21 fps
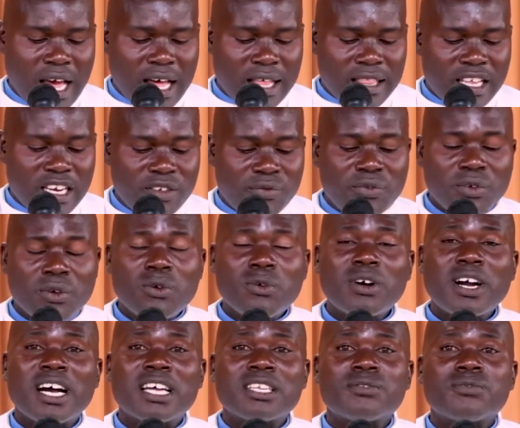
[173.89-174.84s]
And then if you
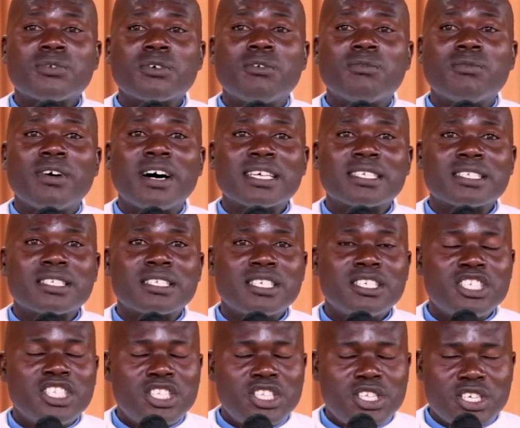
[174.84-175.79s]
look at from verse
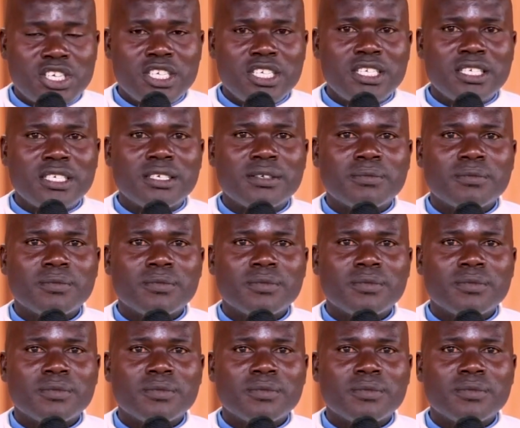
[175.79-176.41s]
3